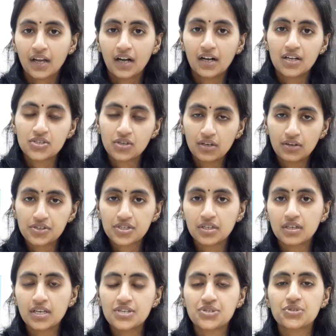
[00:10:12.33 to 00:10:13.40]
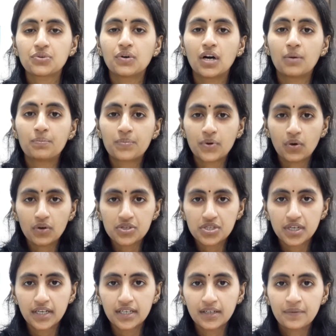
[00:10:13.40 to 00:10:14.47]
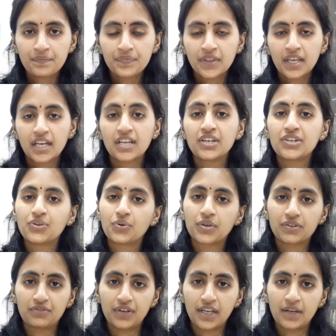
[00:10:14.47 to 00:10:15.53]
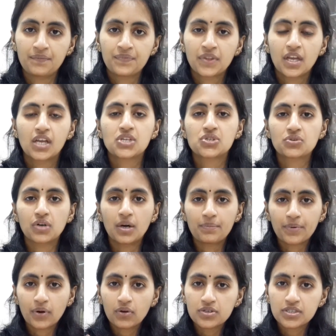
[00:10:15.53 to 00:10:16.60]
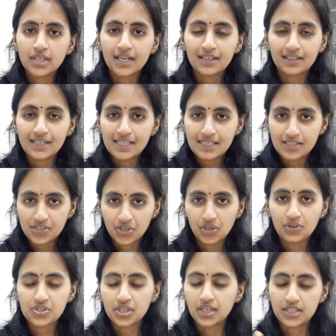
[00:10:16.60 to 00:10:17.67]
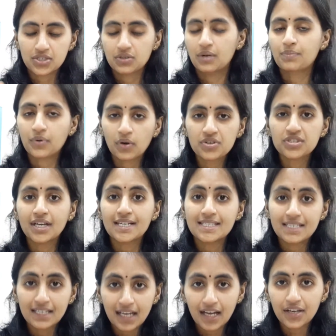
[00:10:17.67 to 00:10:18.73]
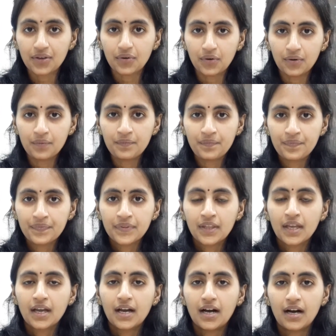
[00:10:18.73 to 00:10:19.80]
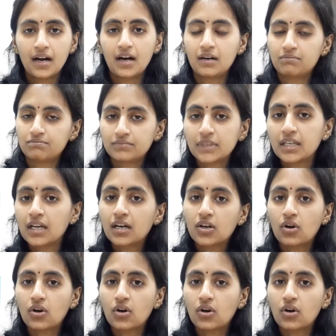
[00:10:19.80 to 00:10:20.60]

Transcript: solution is to approach it intuitively, is to approach that solution, is to approach that scenario in a